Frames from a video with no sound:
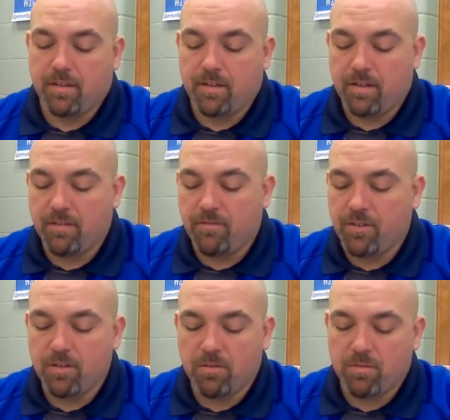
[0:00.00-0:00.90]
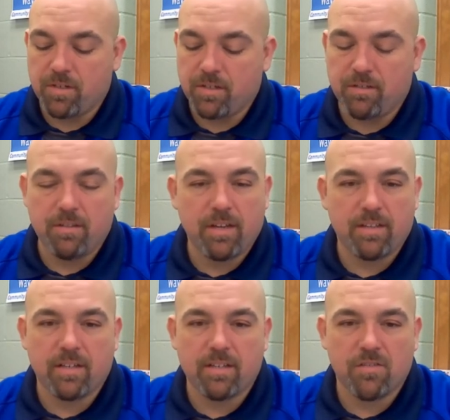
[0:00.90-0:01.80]
And if you don't want to do that,
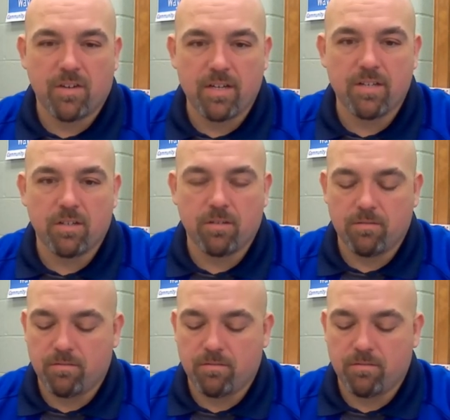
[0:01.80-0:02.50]
that's fine too.